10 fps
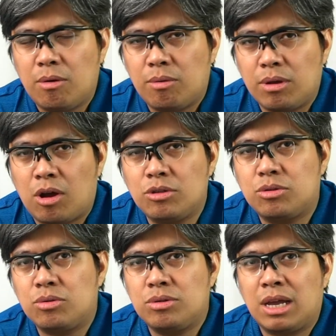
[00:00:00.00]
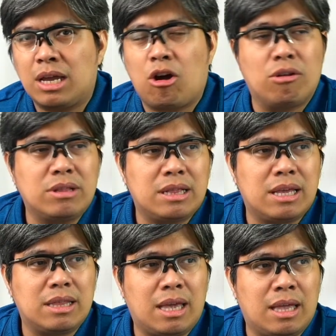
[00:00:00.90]
gone through the
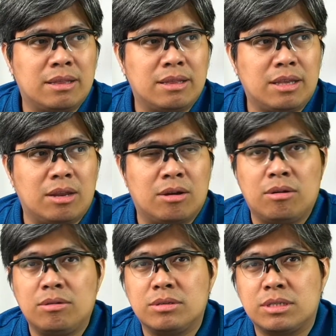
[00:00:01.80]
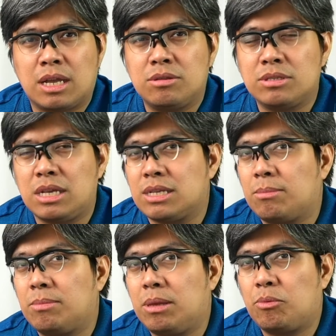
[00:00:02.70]
gauntlet and, you know, sad to say some
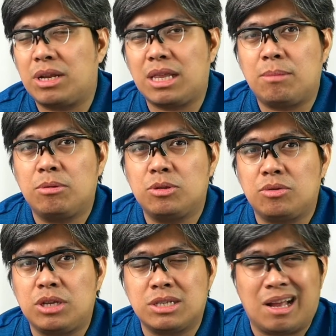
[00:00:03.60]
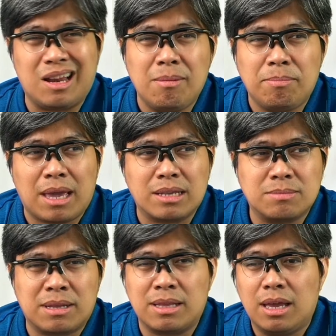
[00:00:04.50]
of them were not able to reach the Olympics.
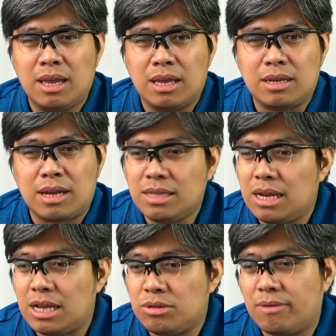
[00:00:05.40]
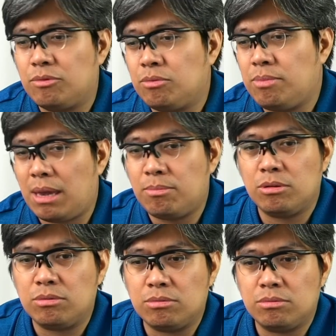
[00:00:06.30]
But nonetheless, you have to be able
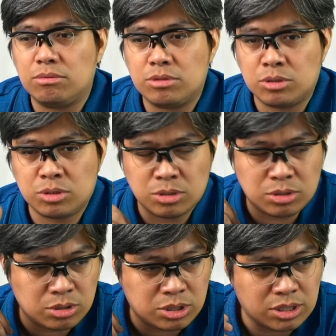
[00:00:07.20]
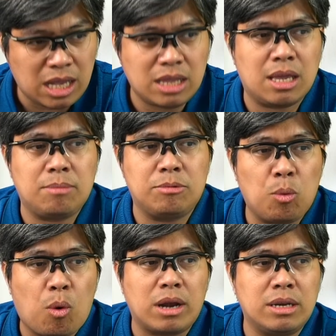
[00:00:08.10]
to sustain them,
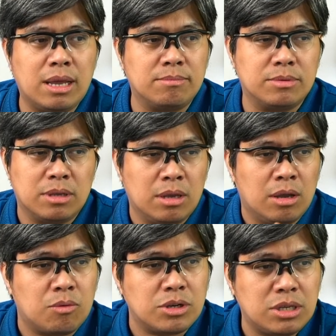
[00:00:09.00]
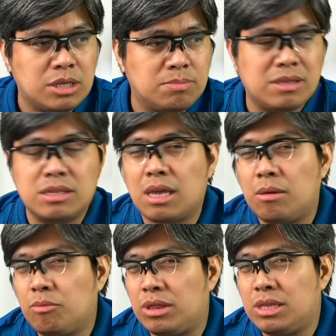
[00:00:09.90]
reward them. Question is, by the
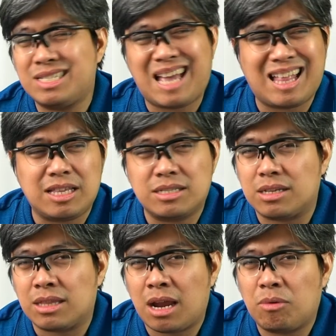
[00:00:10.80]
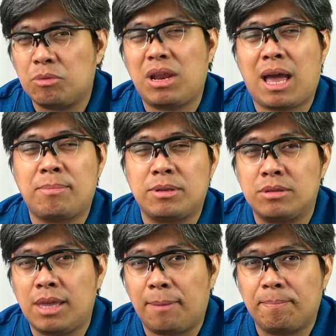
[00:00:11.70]
time when these athletes retire, what will happen to
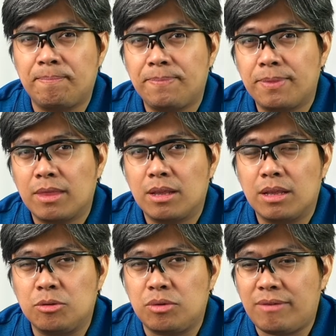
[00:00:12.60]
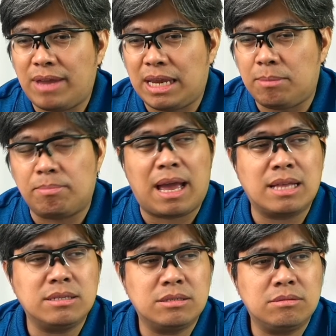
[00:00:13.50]
them? Do we have any
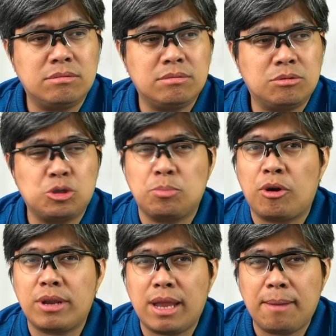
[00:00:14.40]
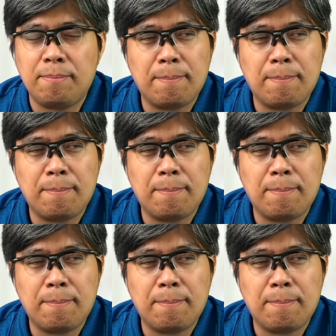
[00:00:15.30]
plans to support them?